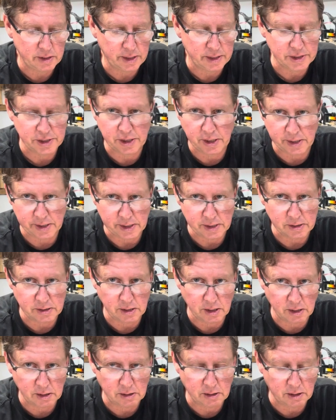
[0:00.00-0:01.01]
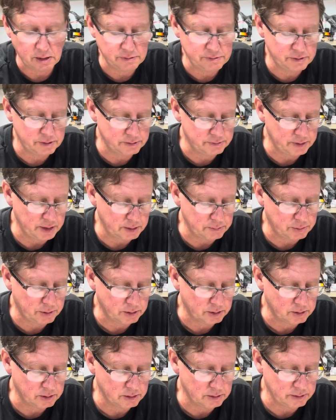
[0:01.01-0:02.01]
Chinese knockoff of that
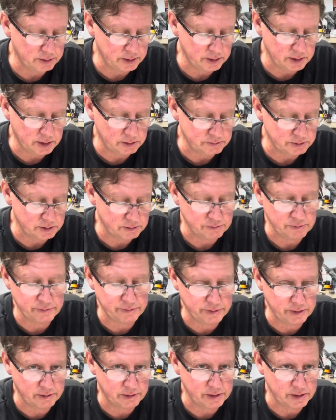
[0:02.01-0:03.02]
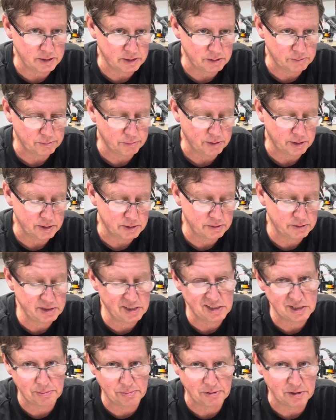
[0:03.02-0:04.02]
Parker, and I was very unimpressed. It
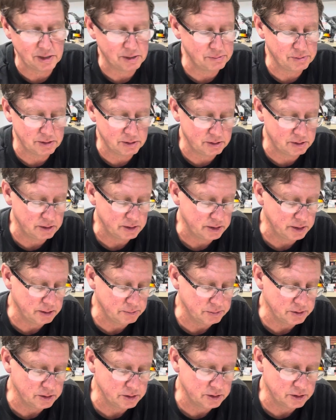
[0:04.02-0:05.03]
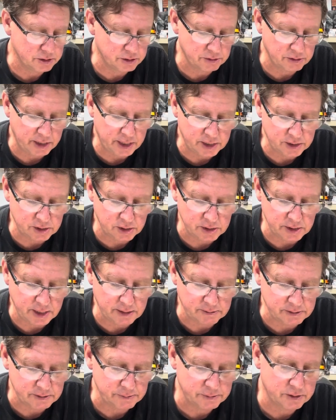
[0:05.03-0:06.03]
looks pretty, but the nib is just trash on
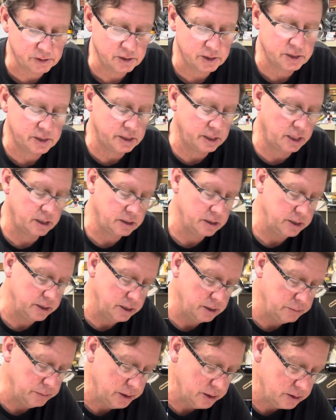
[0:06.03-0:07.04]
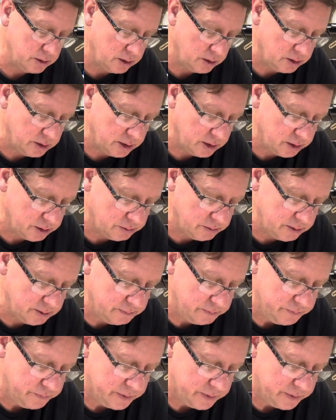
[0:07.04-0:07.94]
that one. So let's see how the nib is on this one.